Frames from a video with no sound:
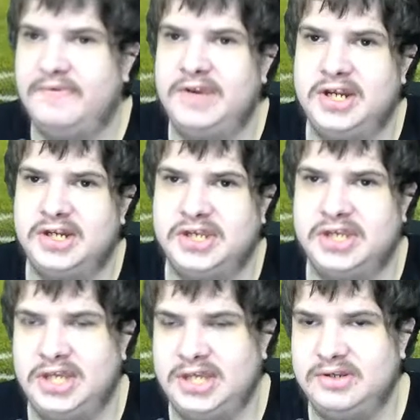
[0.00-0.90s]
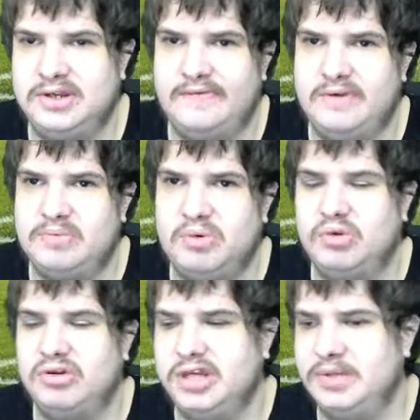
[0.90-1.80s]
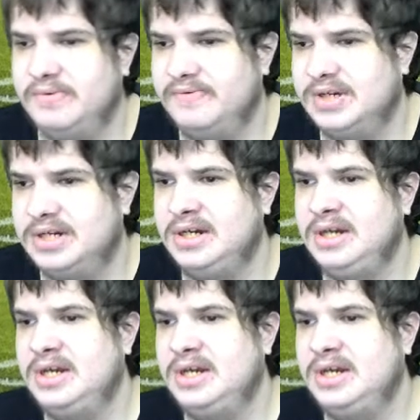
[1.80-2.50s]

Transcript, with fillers: finish the season, if I'm all honest with you.